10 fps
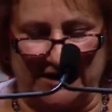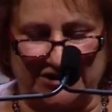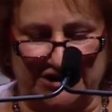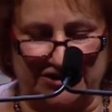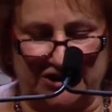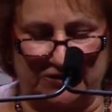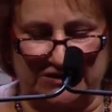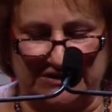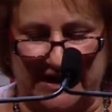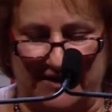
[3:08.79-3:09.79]
she had
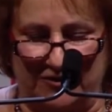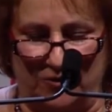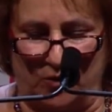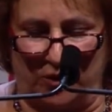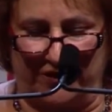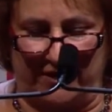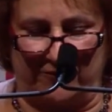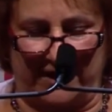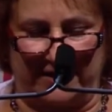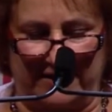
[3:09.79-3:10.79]
chosen to have an award that
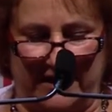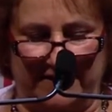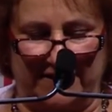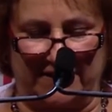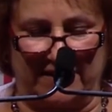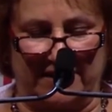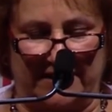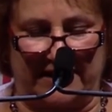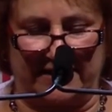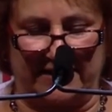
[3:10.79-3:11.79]
recognizes a
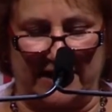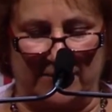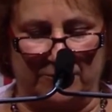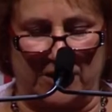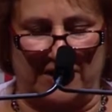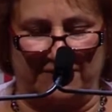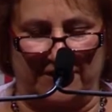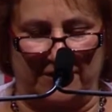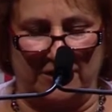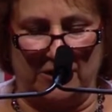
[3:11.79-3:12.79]
Connecticut
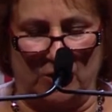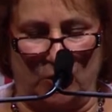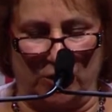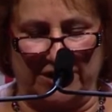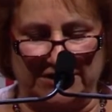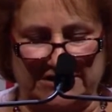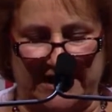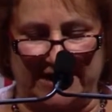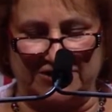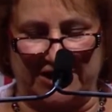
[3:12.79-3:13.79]
nonprofit working
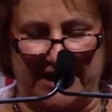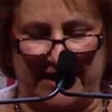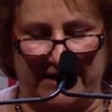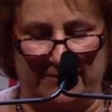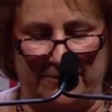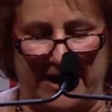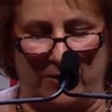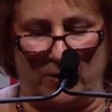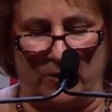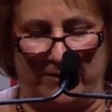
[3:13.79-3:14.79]
to educate and
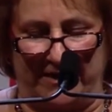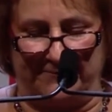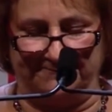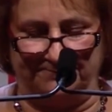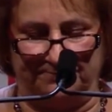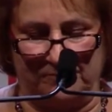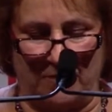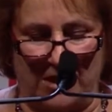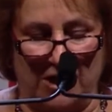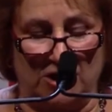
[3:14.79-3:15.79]
empower women.
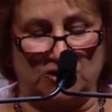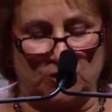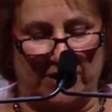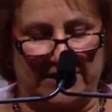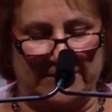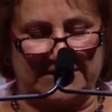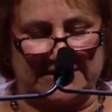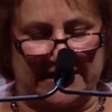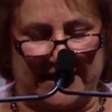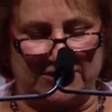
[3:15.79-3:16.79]
Joining me
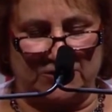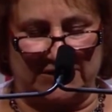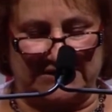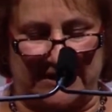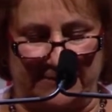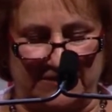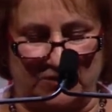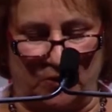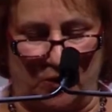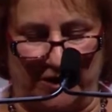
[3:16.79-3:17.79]
today to accept this
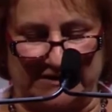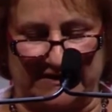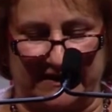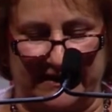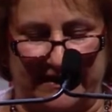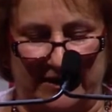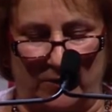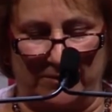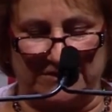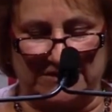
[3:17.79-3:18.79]
award is the Connecticut
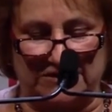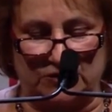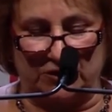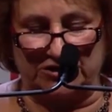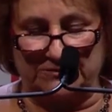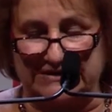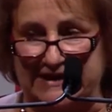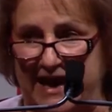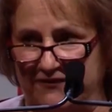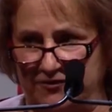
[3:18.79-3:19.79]
Women's Consortium
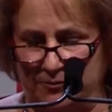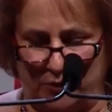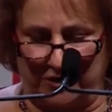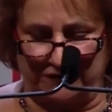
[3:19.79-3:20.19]
staff and board of